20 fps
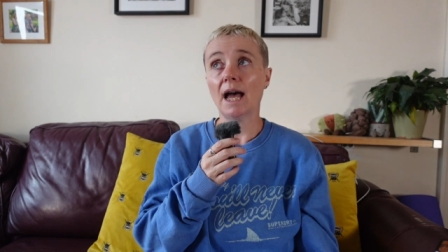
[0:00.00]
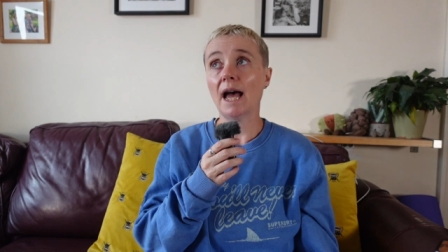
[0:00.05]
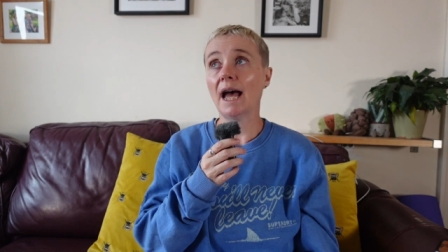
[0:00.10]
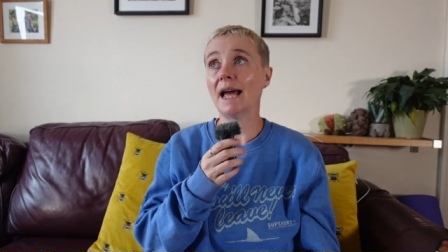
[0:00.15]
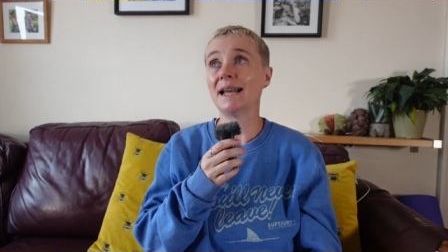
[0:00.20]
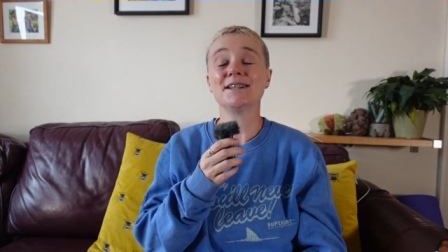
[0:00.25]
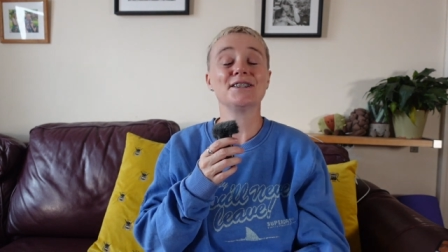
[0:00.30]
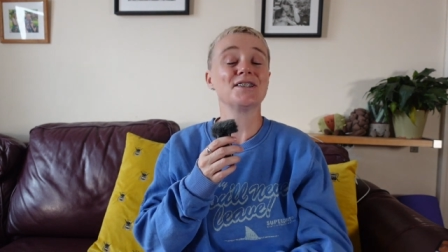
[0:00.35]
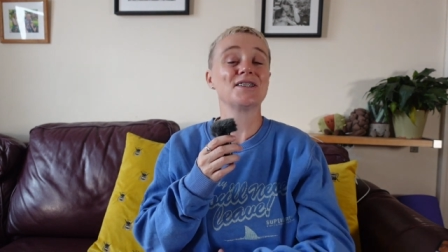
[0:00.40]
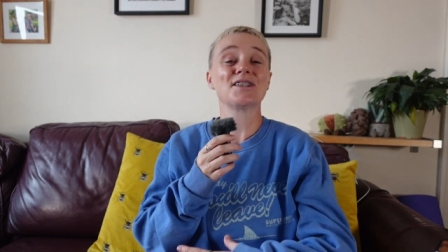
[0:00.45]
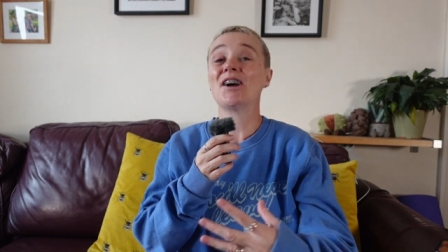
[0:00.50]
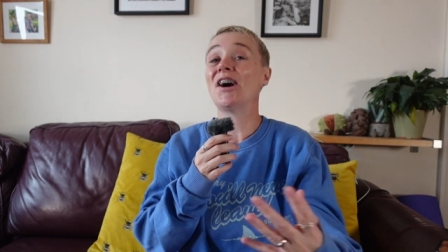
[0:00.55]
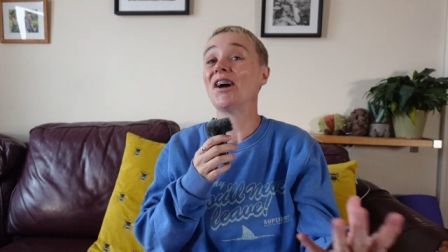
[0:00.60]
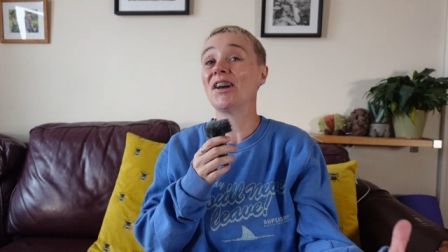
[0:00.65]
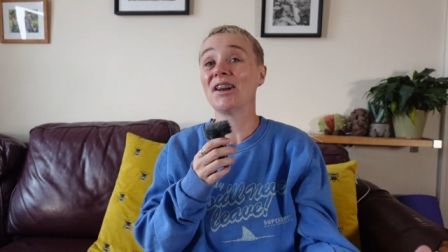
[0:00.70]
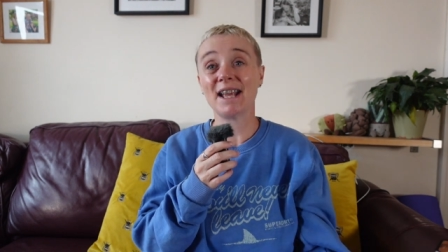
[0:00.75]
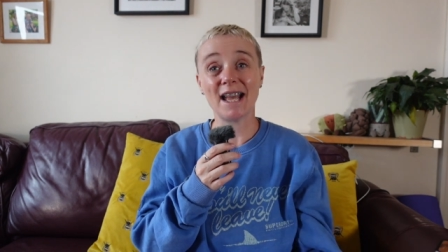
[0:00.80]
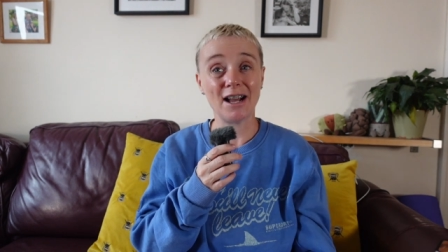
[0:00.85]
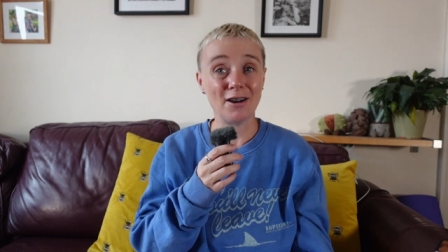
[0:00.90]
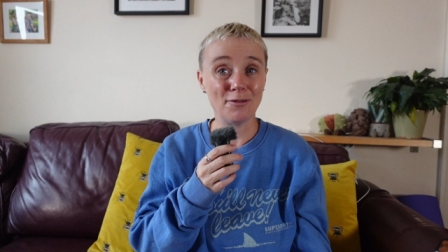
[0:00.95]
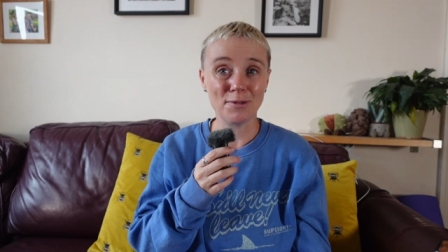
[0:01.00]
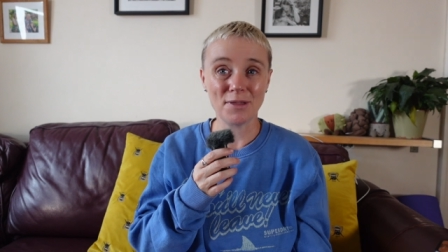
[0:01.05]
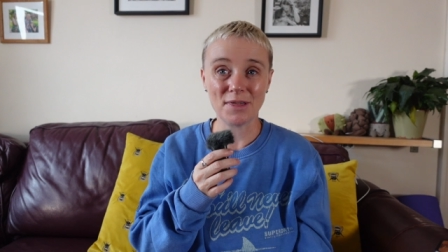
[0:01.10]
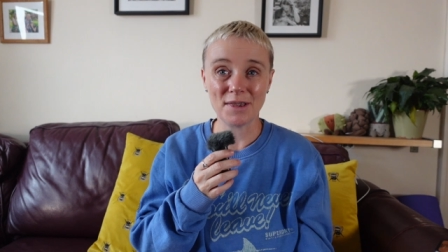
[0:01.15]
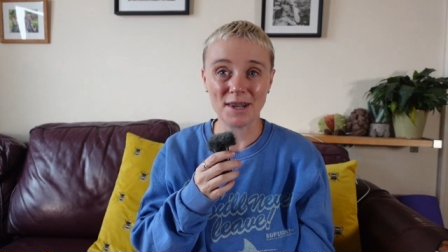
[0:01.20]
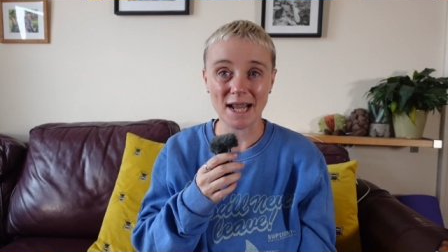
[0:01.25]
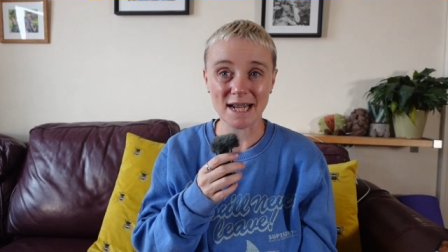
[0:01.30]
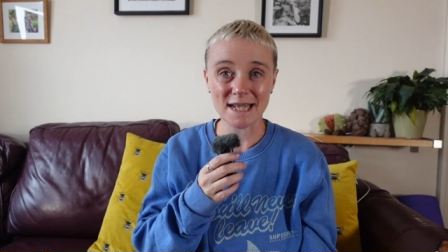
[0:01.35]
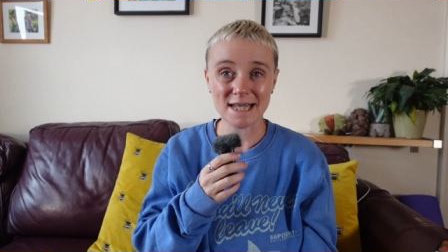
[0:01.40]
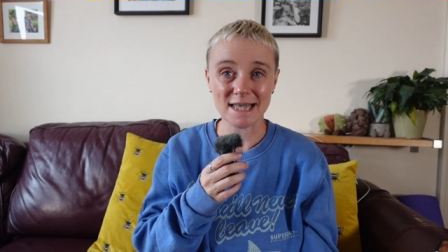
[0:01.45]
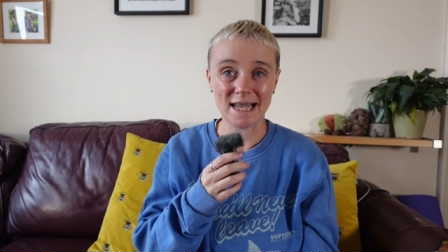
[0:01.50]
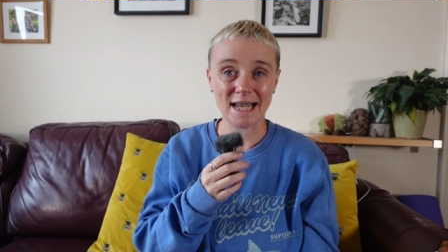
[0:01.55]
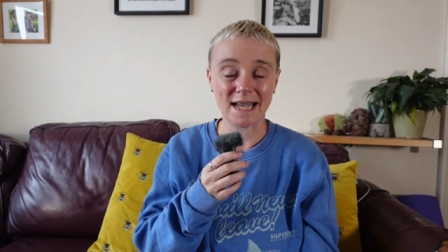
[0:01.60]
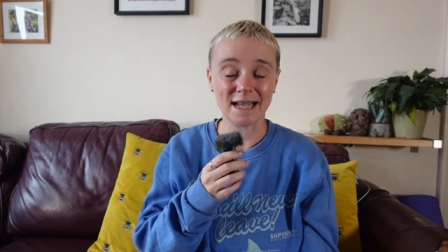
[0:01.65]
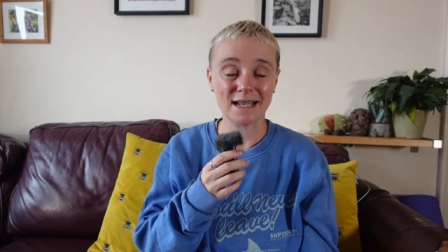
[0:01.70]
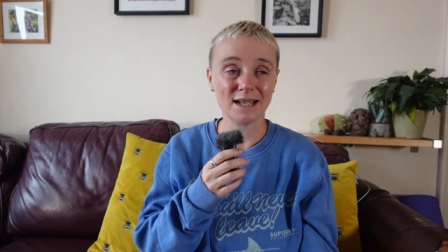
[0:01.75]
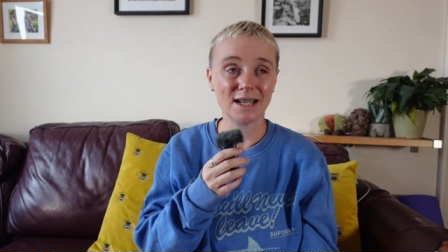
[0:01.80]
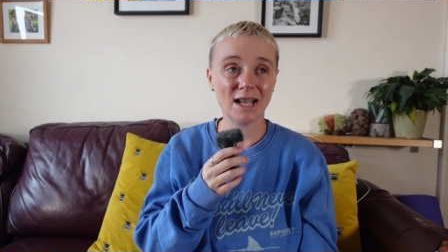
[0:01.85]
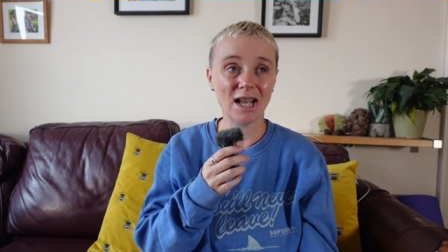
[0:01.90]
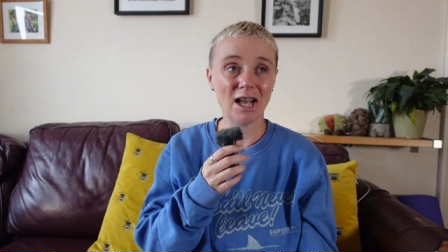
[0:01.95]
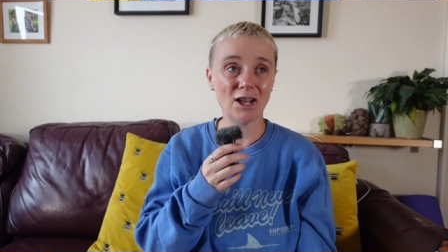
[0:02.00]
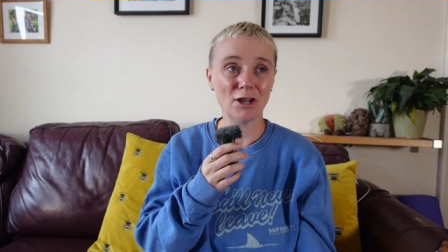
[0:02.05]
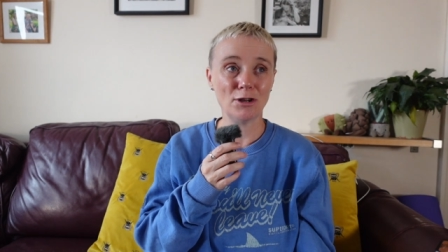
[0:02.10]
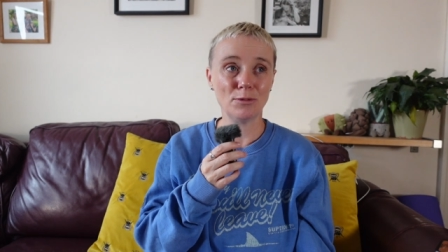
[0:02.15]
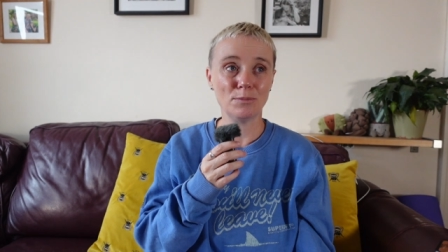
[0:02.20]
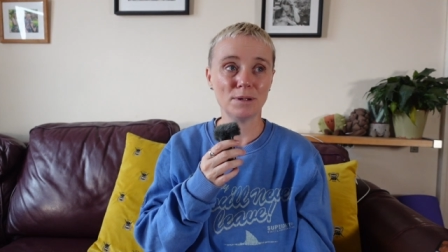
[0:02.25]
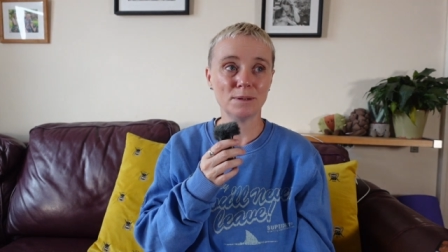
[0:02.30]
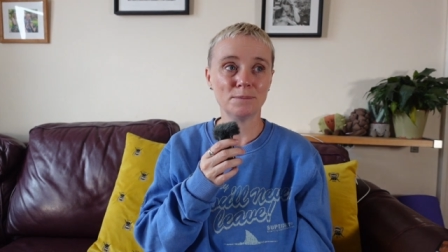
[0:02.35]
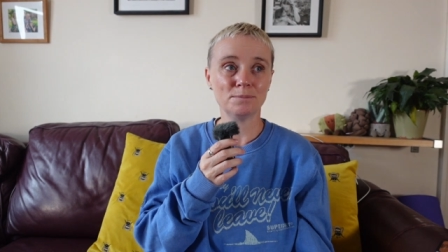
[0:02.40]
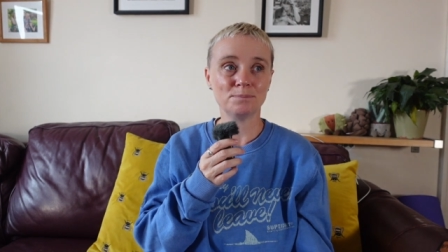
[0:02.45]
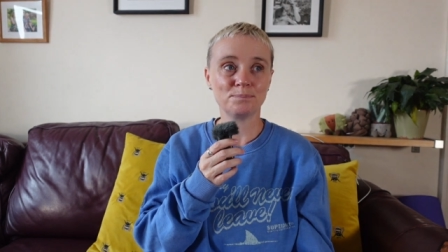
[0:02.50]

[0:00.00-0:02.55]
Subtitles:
and just kind of get on with the next thing and cope,